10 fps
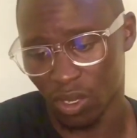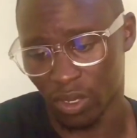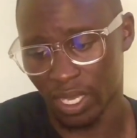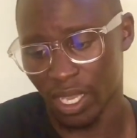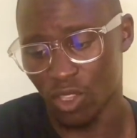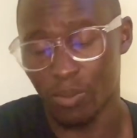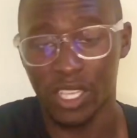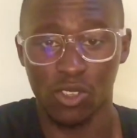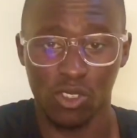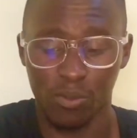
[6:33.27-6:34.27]
Okay, you
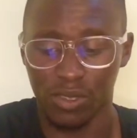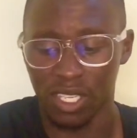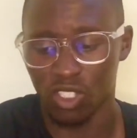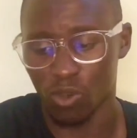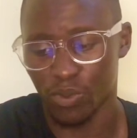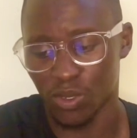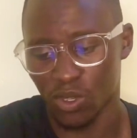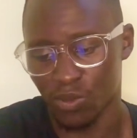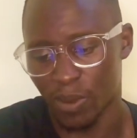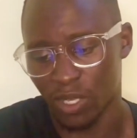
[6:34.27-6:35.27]
must also present your
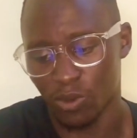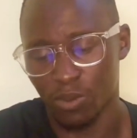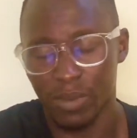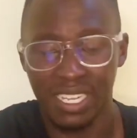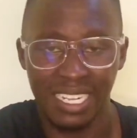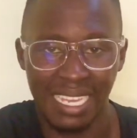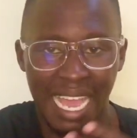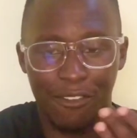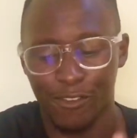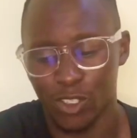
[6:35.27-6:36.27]
principal's passport,
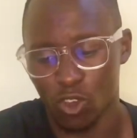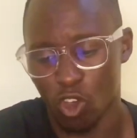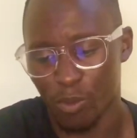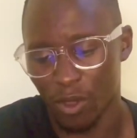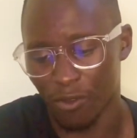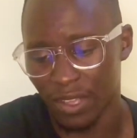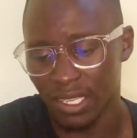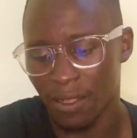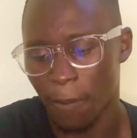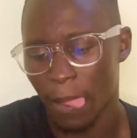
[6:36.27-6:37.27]
mainly a photocopy of
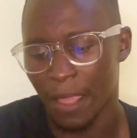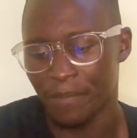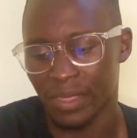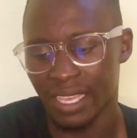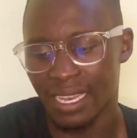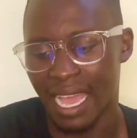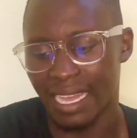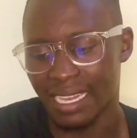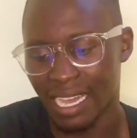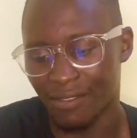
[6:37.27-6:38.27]
it. Then
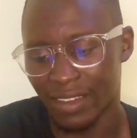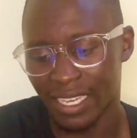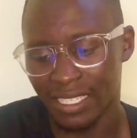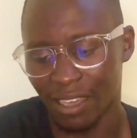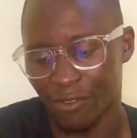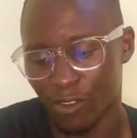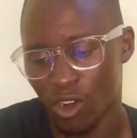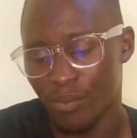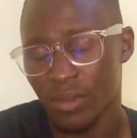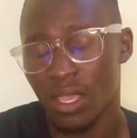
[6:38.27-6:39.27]
a cover letter
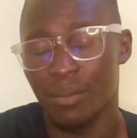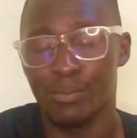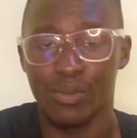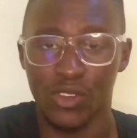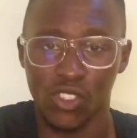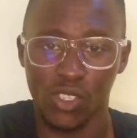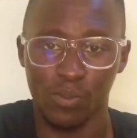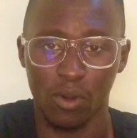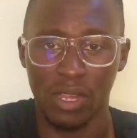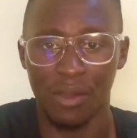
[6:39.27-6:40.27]
from
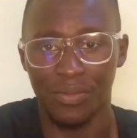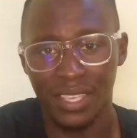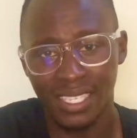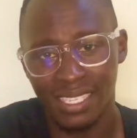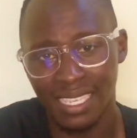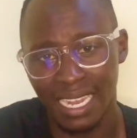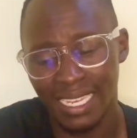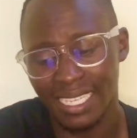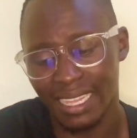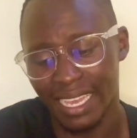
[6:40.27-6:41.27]
principal. Now this is a
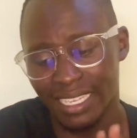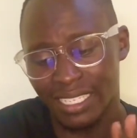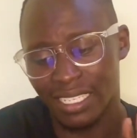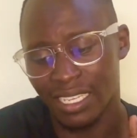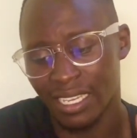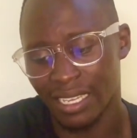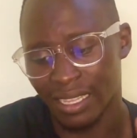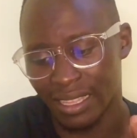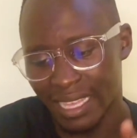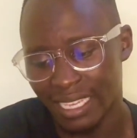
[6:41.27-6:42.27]
letter
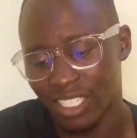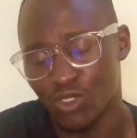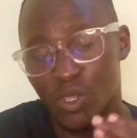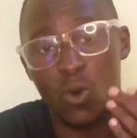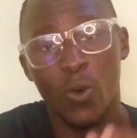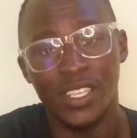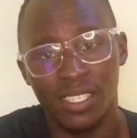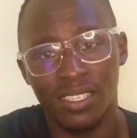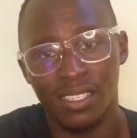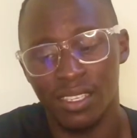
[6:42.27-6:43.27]
that
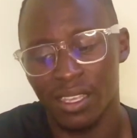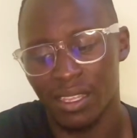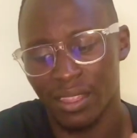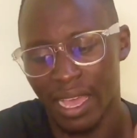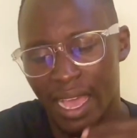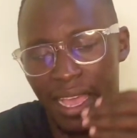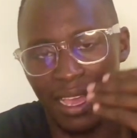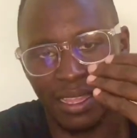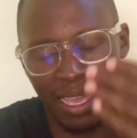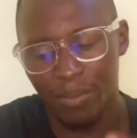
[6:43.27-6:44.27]
requests
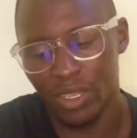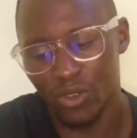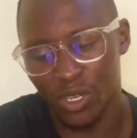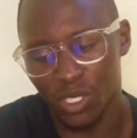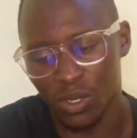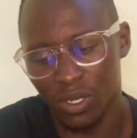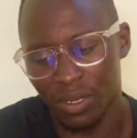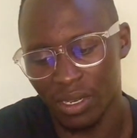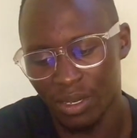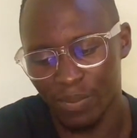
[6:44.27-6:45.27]
the
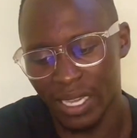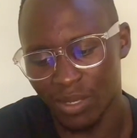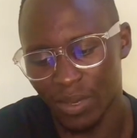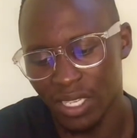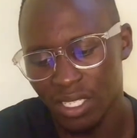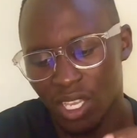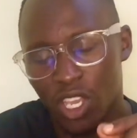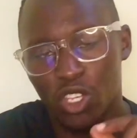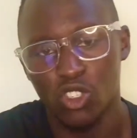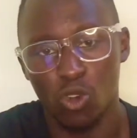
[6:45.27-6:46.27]
immigration department
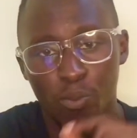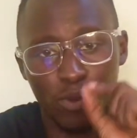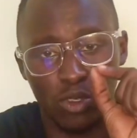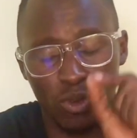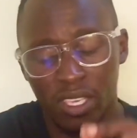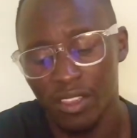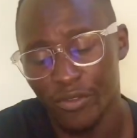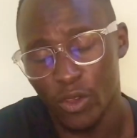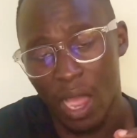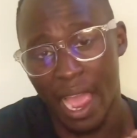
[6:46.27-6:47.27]
to
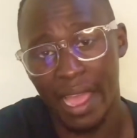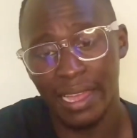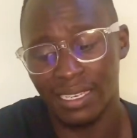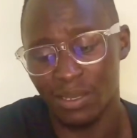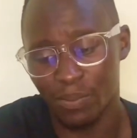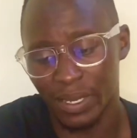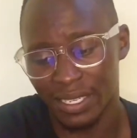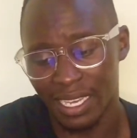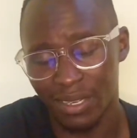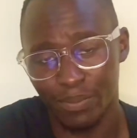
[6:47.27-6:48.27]
give you a
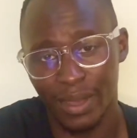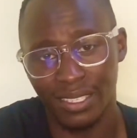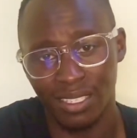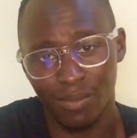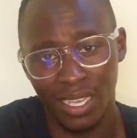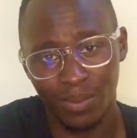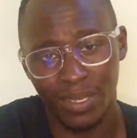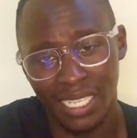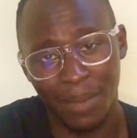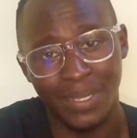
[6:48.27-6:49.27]
dependent pass. It
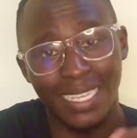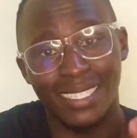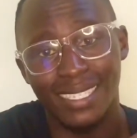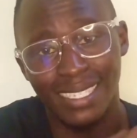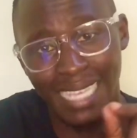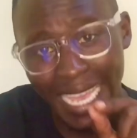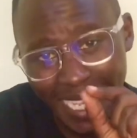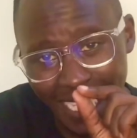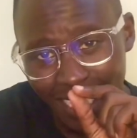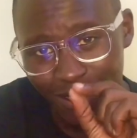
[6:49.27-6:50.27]
must be typed and
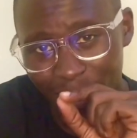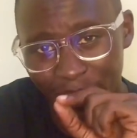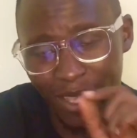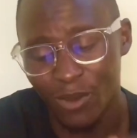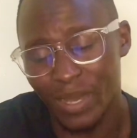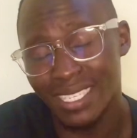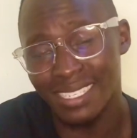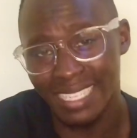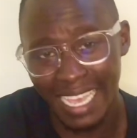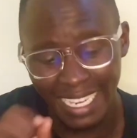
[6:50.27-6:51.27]
signed. Remember, you
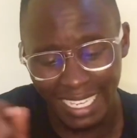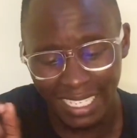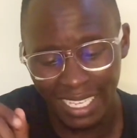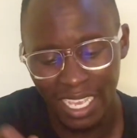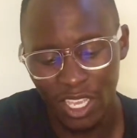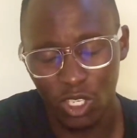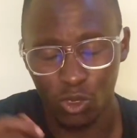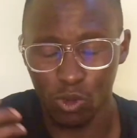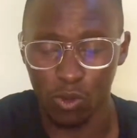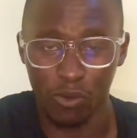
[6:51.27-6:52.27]
must sign it
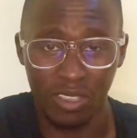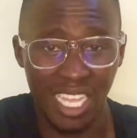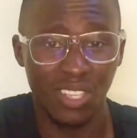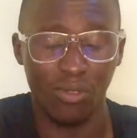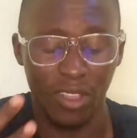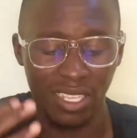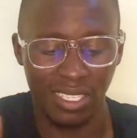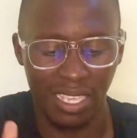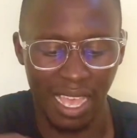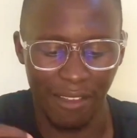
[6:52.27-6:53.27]
just for
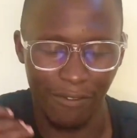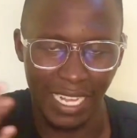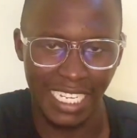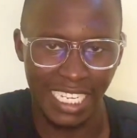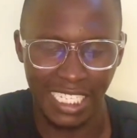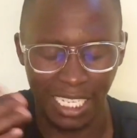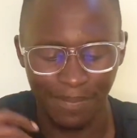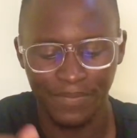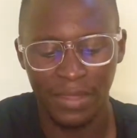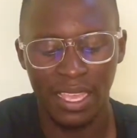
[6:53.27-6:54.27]
its
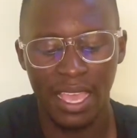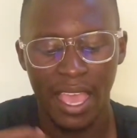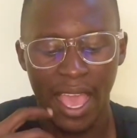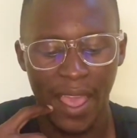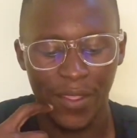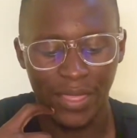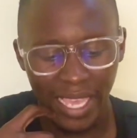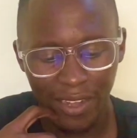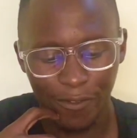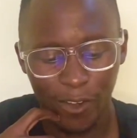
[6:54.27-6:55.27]
validity.
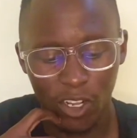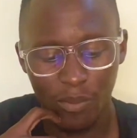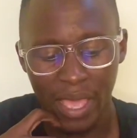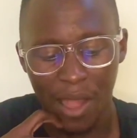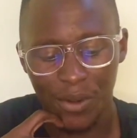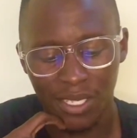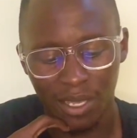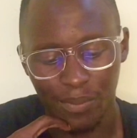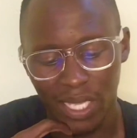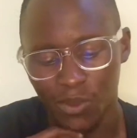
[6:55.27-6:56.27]
Then followed by a
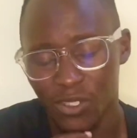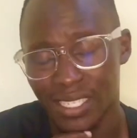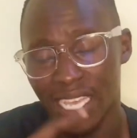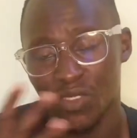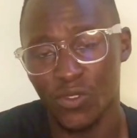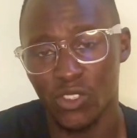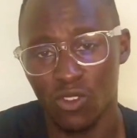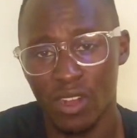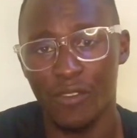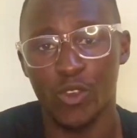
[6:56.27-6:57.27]
recent passport size
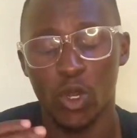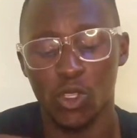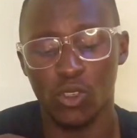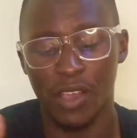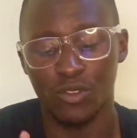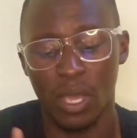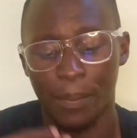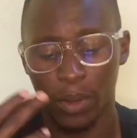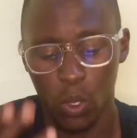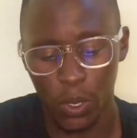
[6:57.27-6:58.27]
photograph. You'll also have to
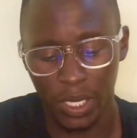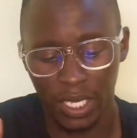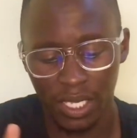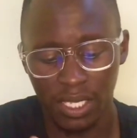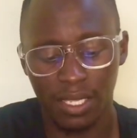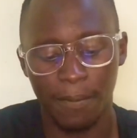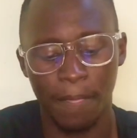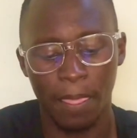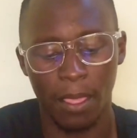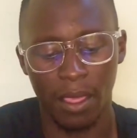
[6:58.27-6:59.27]
upload this.
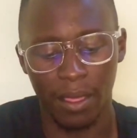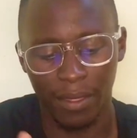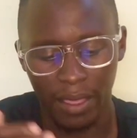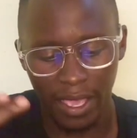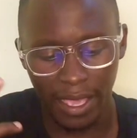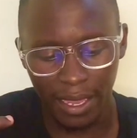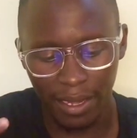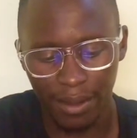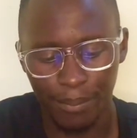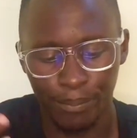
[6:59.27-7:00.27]

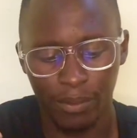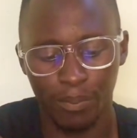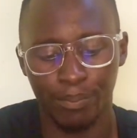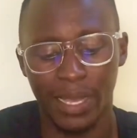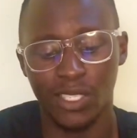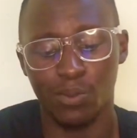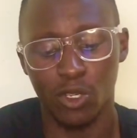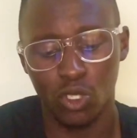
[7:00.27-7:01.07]
Then passport